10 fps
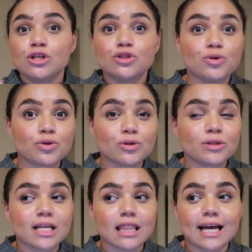
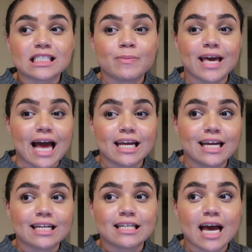zoodles and like
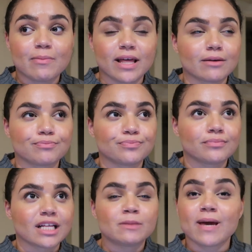spaghetti type, like
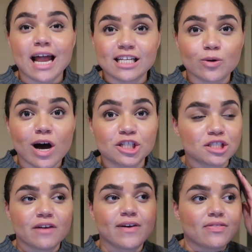spaghetti squash and
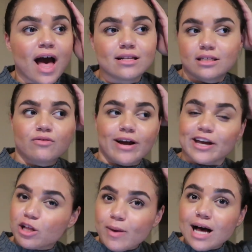stuff like that instead of
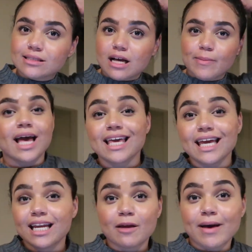regular pasta. Like
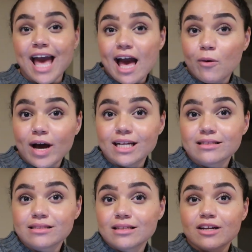eating my egg whites
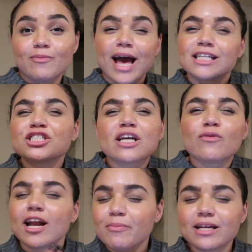instead of my eggs, just like
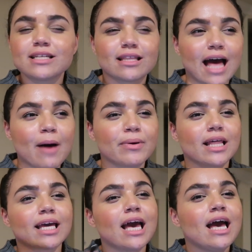random things like that, but
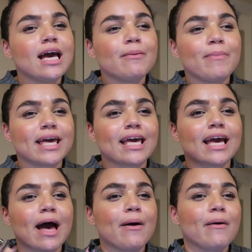like making